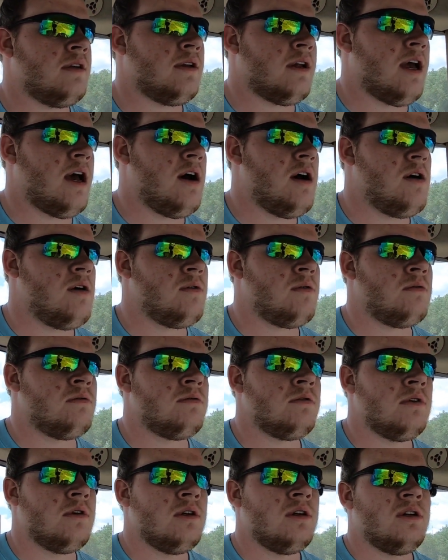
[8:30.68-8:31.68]
how
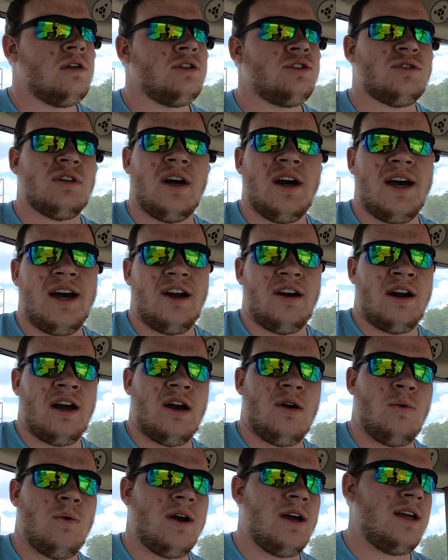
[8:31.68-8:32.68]
dry or
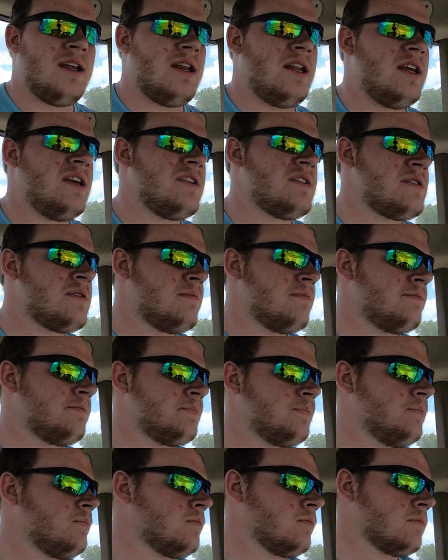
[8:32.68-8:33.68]
how wet it is
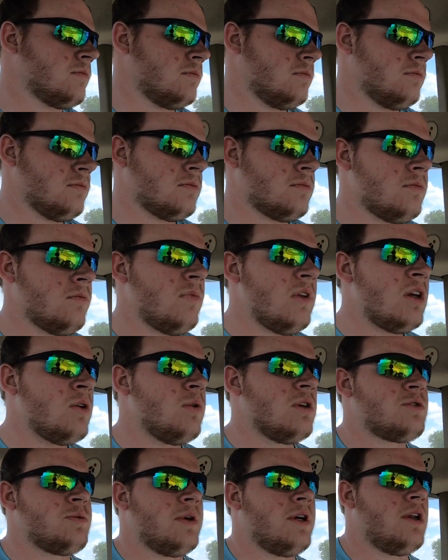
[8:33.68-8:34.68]

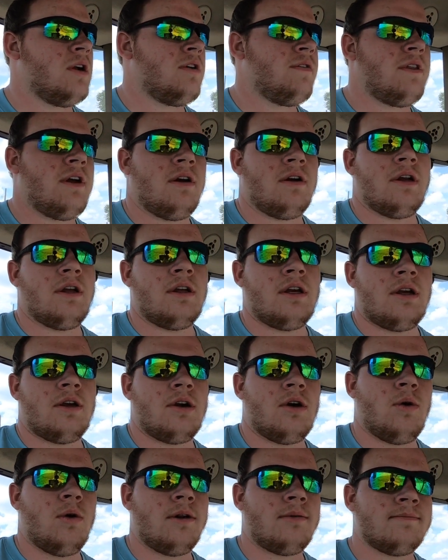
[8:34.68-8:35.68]
once we get over there and get
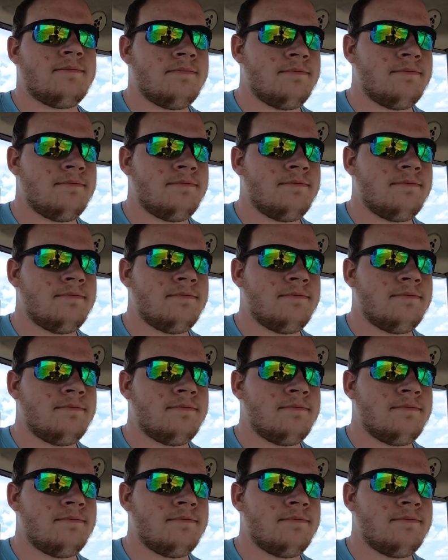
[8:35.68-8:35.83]
going.